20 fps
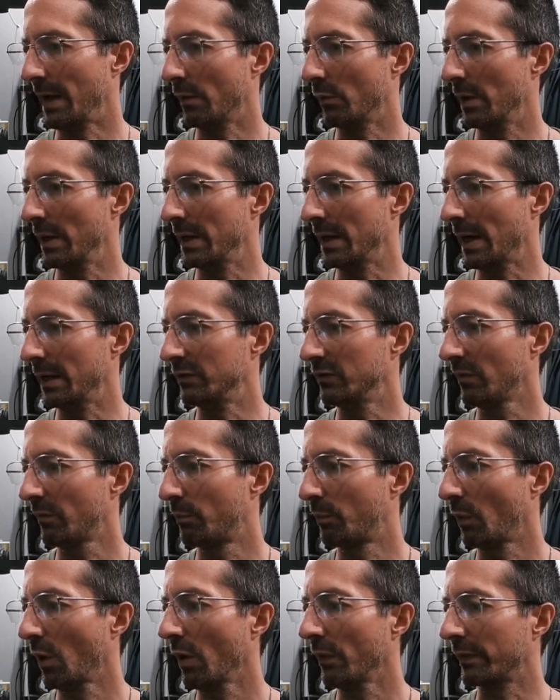way, I just
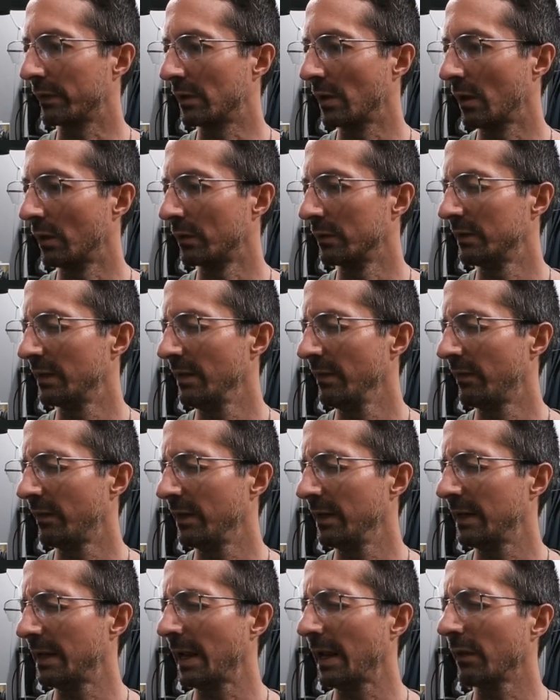brought the color intensity
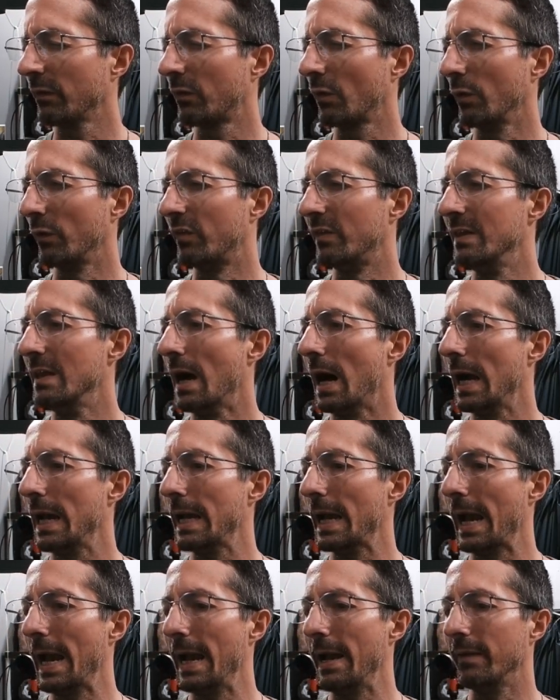down, so it's not
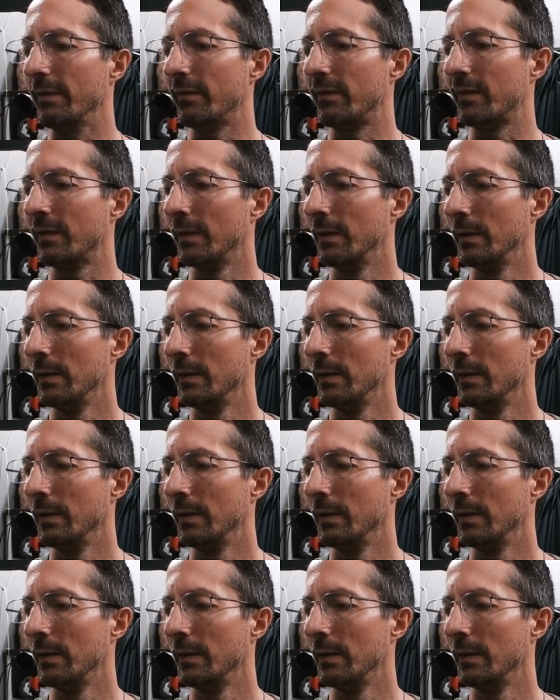as